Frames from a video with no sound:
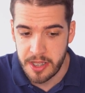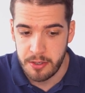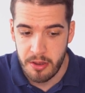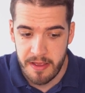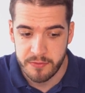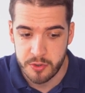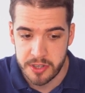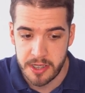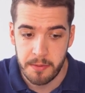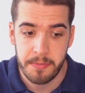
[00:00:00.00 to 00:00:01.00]
that you have to
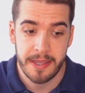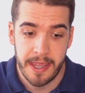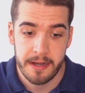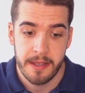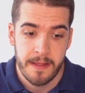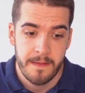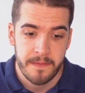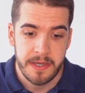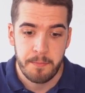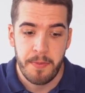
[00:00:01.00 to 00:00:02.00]
set up. Again,
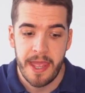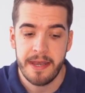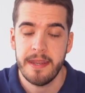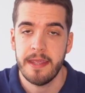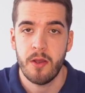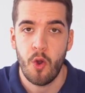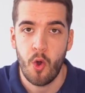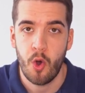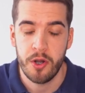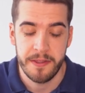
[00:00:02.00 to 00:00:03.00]
depending
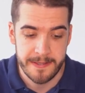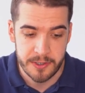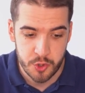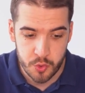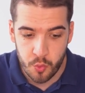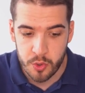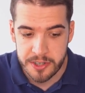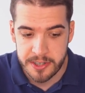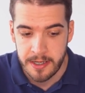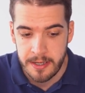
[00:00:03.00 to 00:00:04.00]
on the
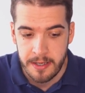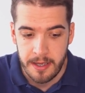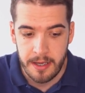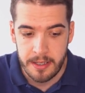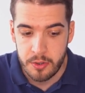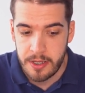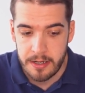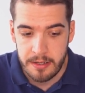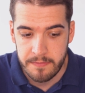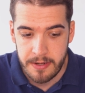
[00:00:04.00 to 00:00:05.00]
source, you
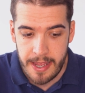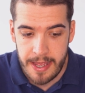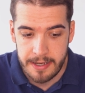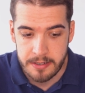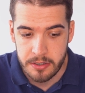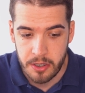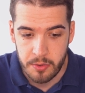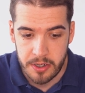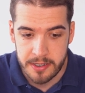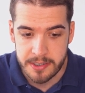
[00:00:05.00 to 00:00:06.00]
can even add
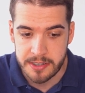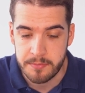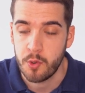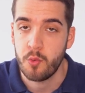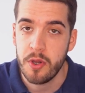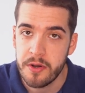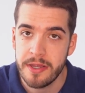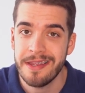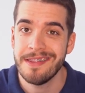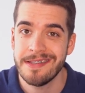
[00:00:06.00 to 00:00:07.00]
a custom
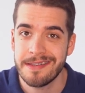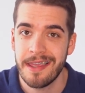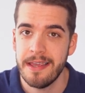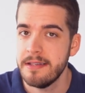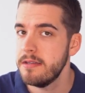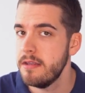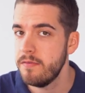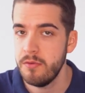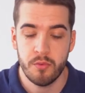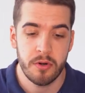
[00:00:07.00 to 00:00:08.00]
query in this case if
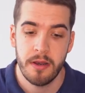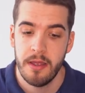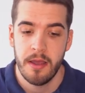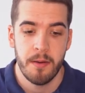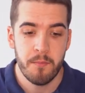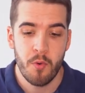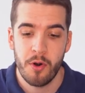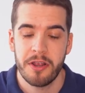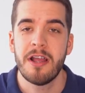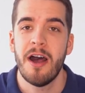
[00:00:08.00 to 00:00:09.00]
you were
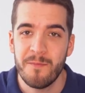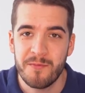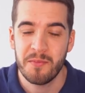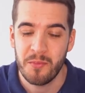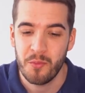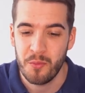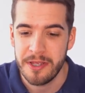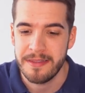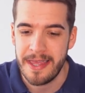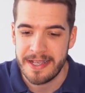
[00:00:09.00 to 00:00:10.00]
more comfortable
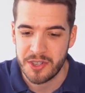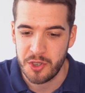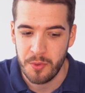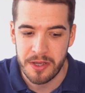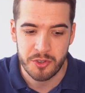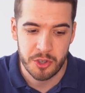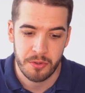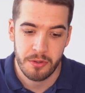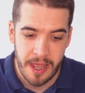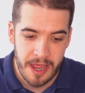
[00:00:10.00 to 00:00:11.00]
with SQL,
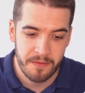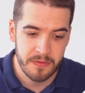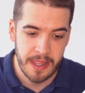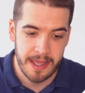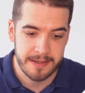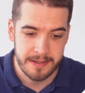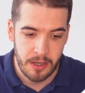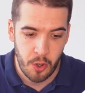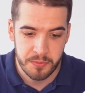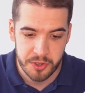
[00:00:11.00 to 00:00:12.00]
you have that
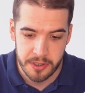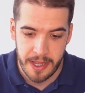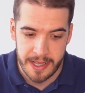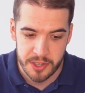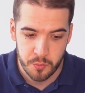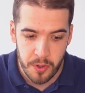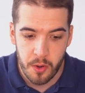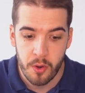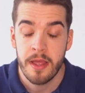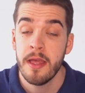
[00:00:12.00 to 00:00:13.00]
option as
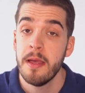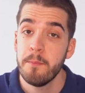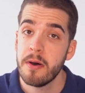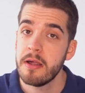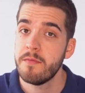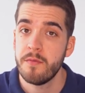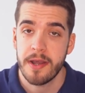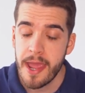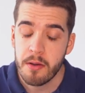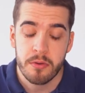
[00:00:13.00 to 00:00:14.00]
well. But for
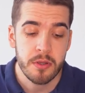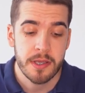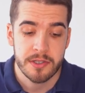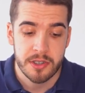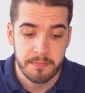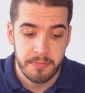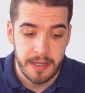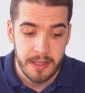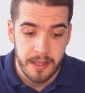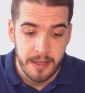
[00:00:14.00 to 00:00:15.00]
now, you can
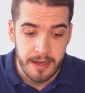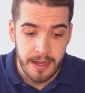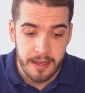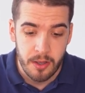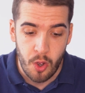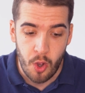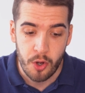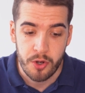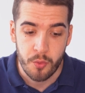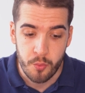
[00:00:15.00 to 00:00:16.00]
simply click
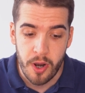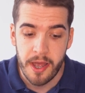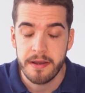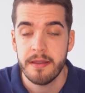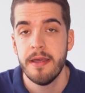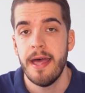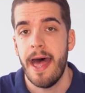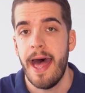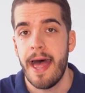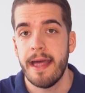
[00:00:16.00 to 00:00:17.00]
on run
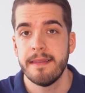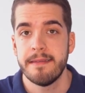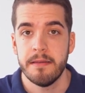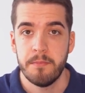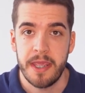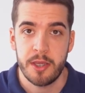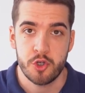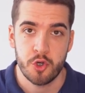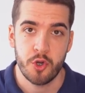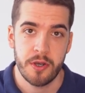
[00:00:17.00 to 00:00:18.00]
and make
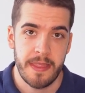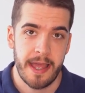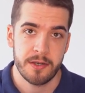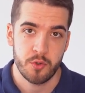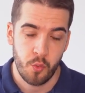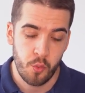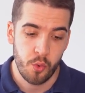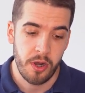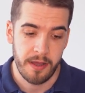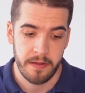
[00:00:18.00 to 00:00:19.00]
sure that
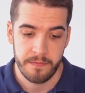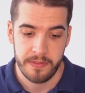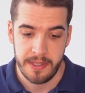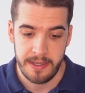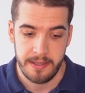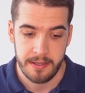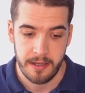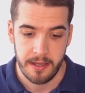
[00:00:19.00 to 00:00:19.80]
all of the